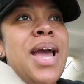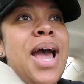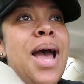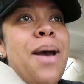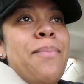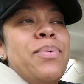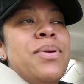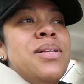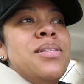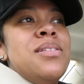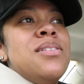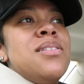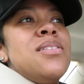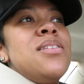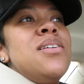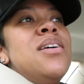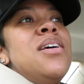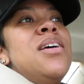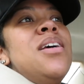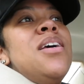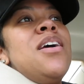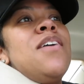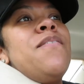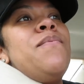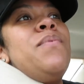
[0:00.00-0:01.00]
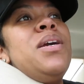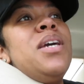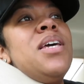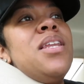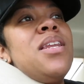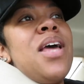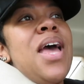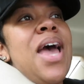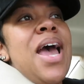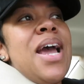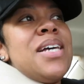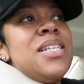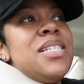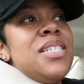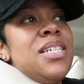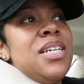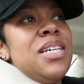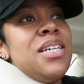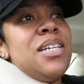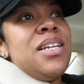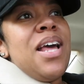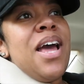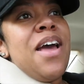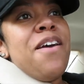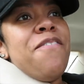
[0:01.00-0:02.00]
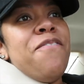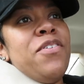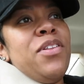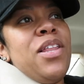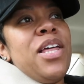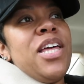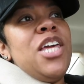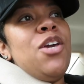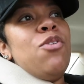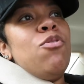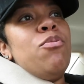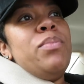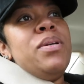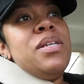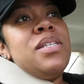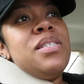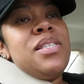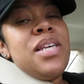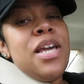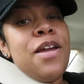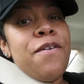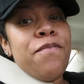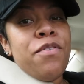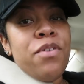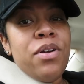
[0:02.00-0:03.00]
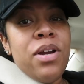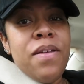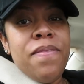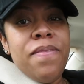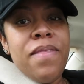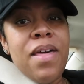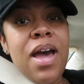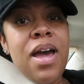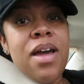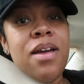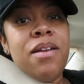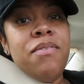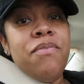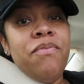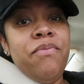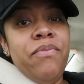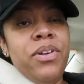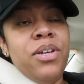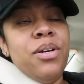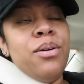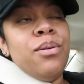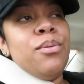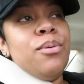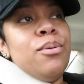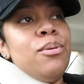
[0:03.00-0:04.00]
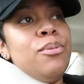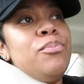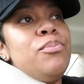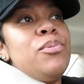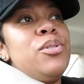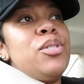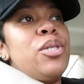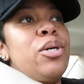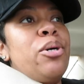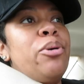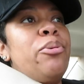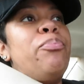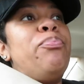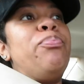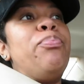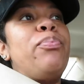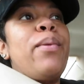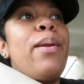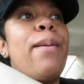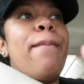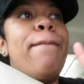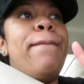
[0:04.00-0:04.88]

happens, we get in an accident, I feel like he will be safer in that vehicle, so.